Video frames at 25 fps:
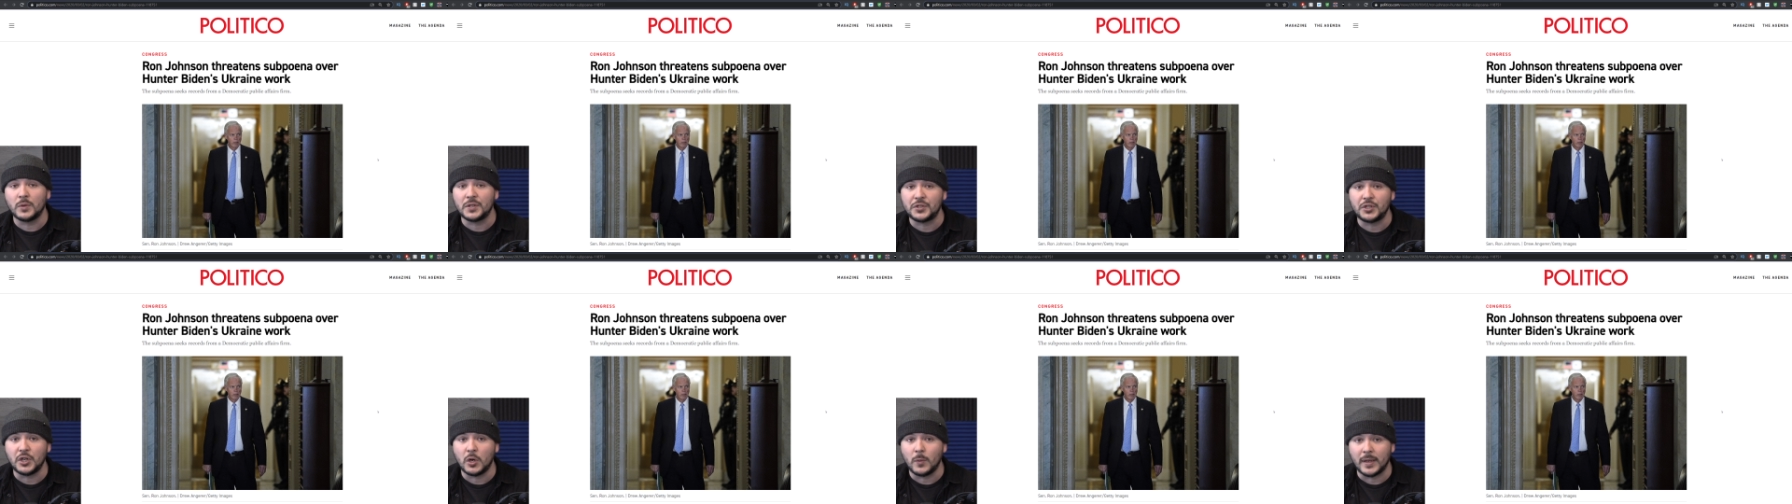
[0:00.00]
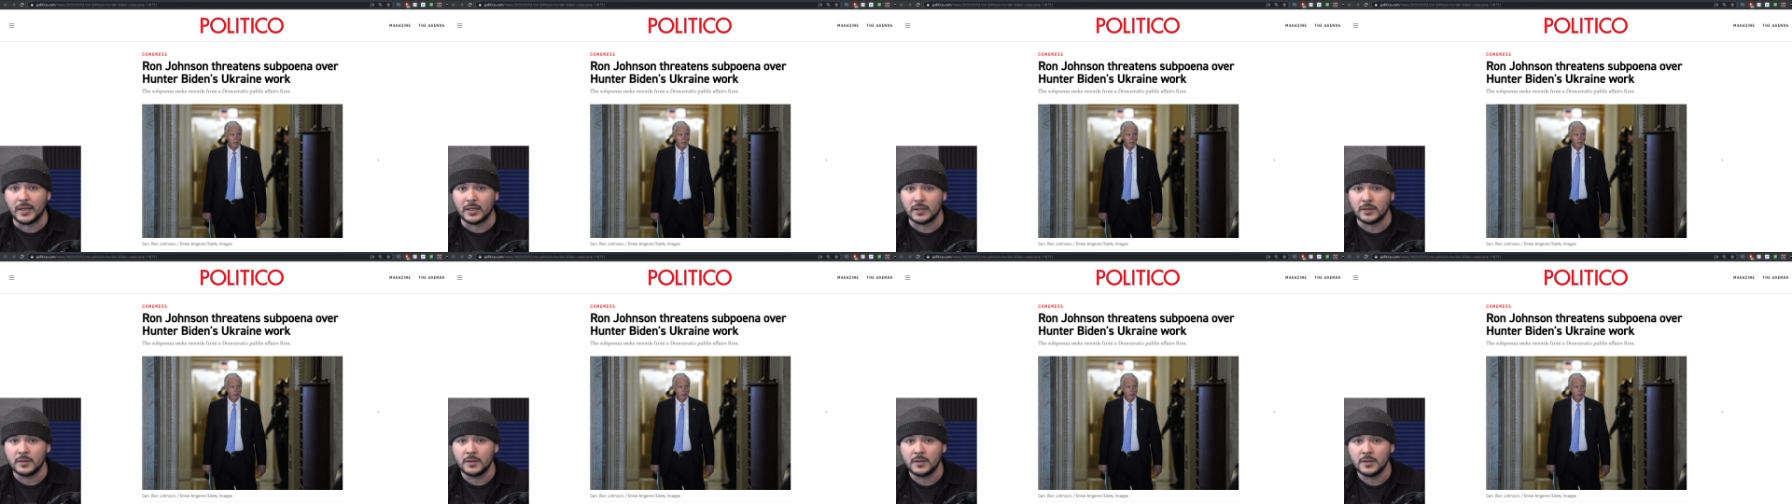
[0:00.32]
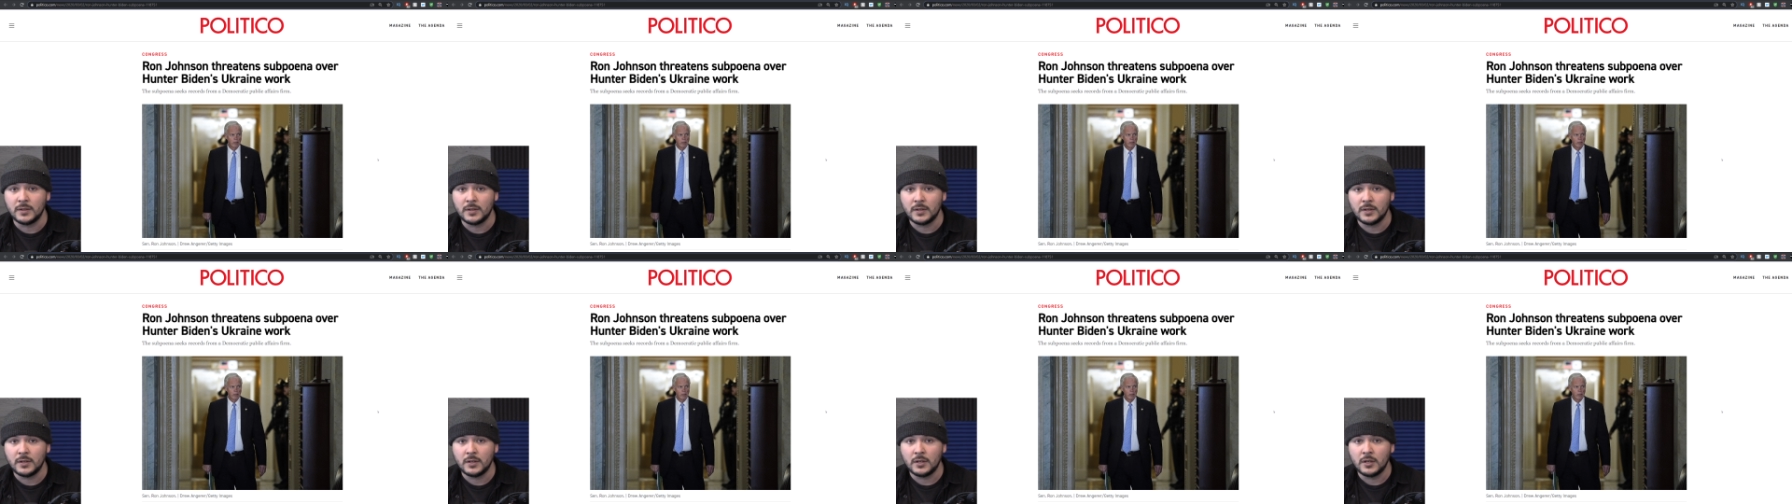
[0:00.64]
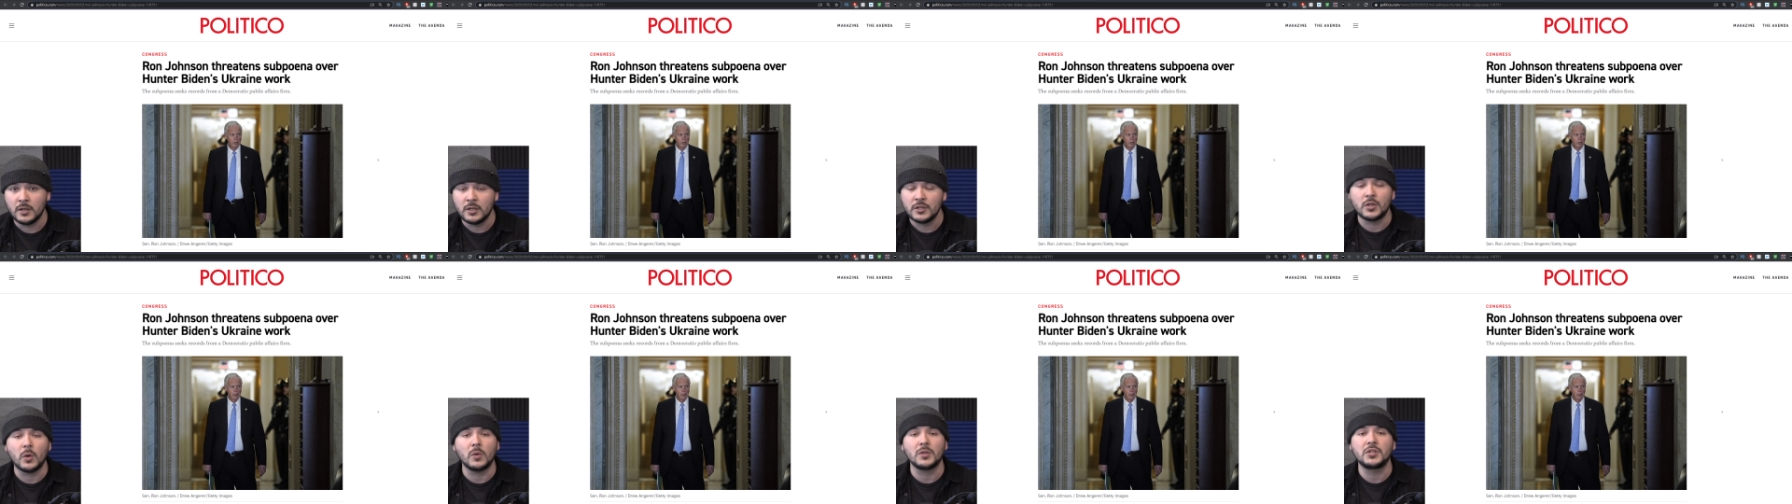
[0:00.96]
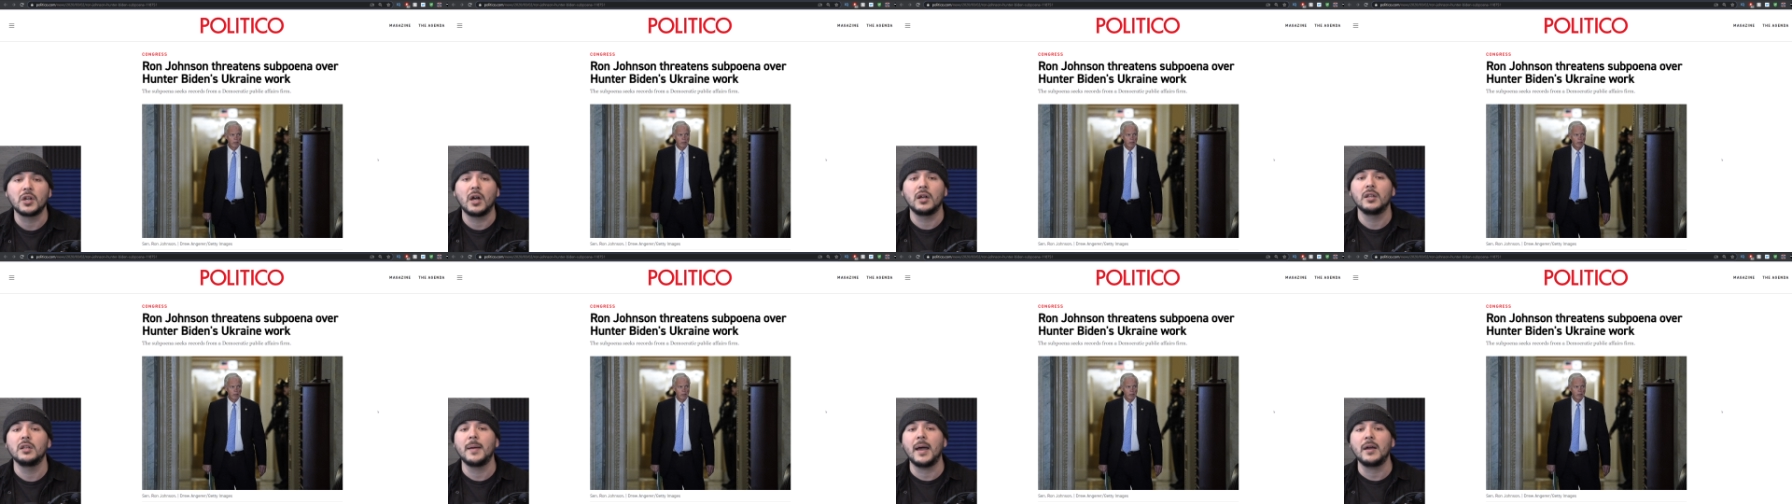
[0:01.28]
was doing. So
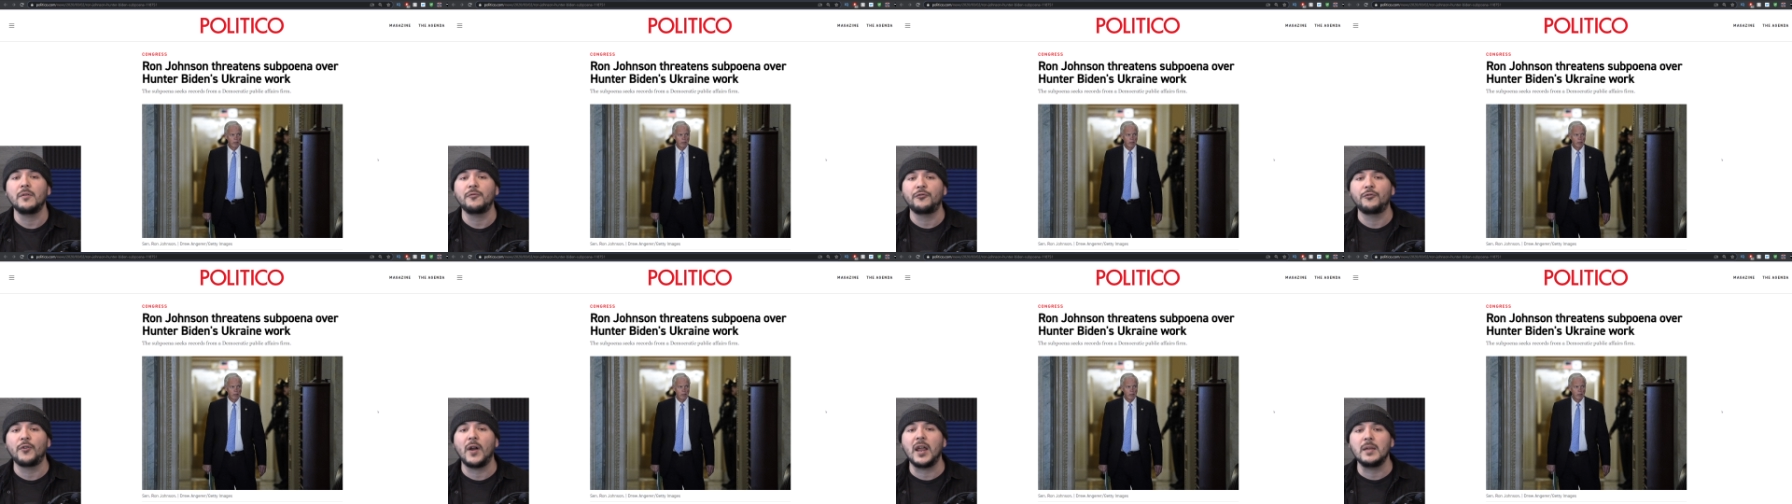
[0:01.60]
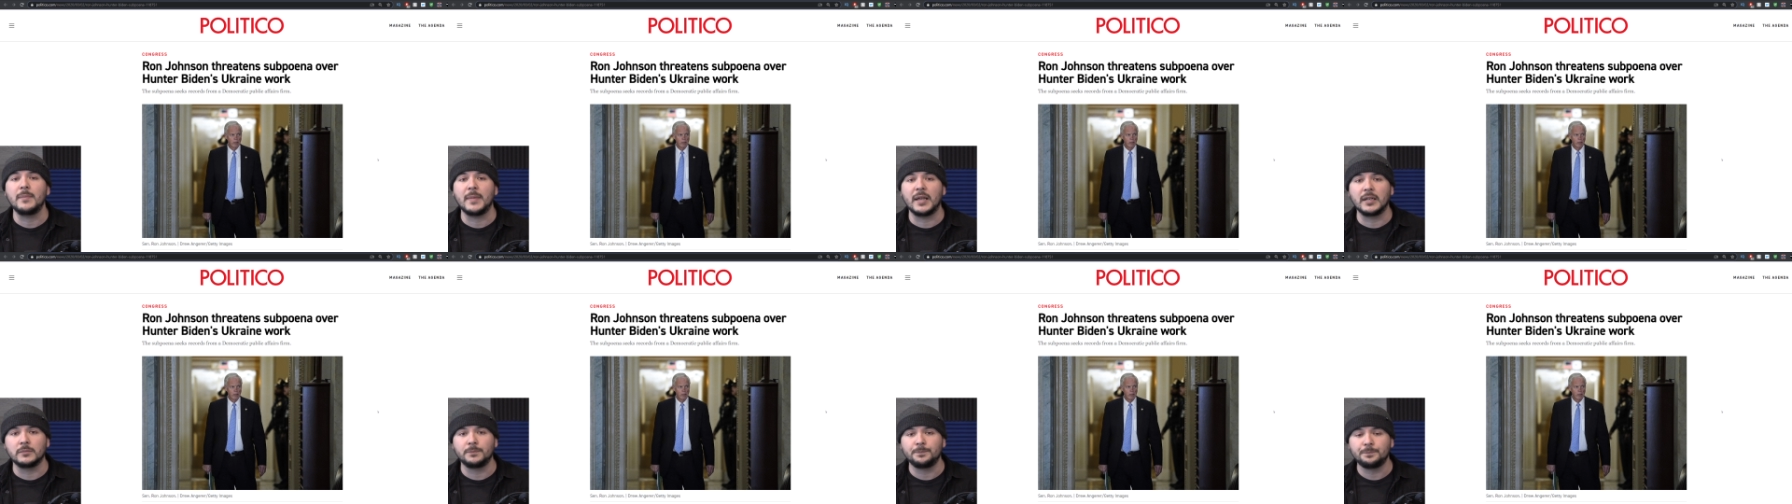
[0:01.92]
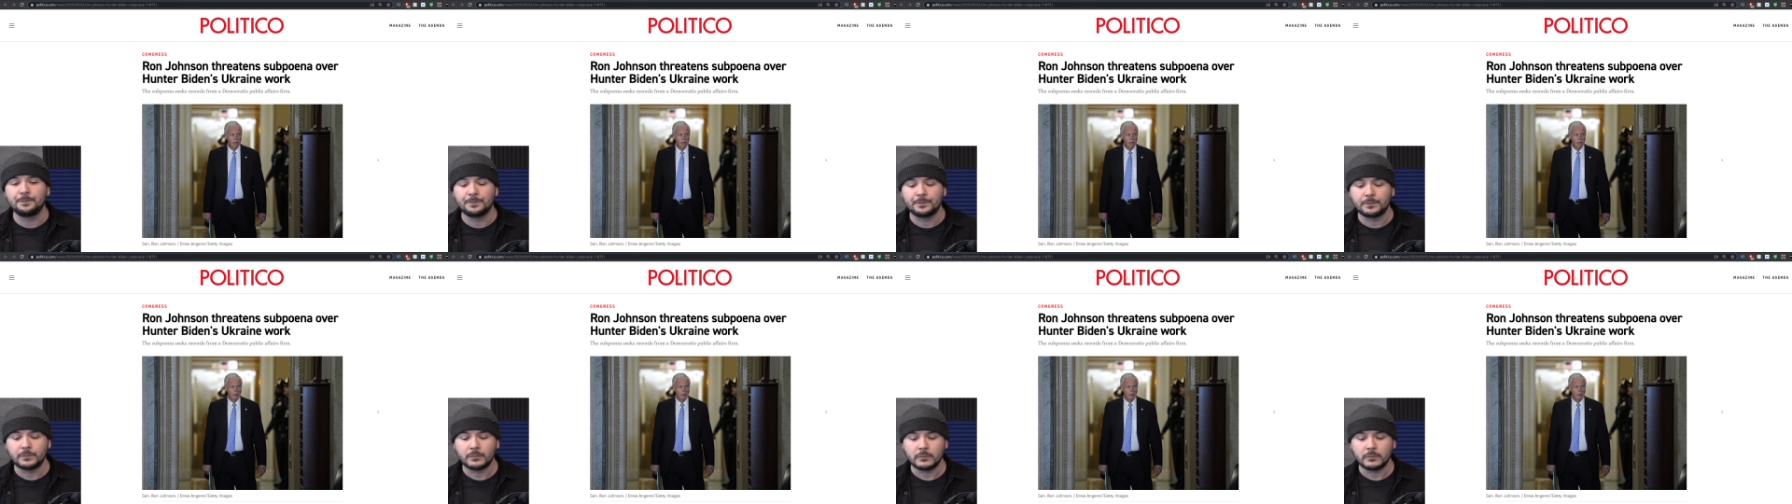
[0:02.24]
it's all about framing.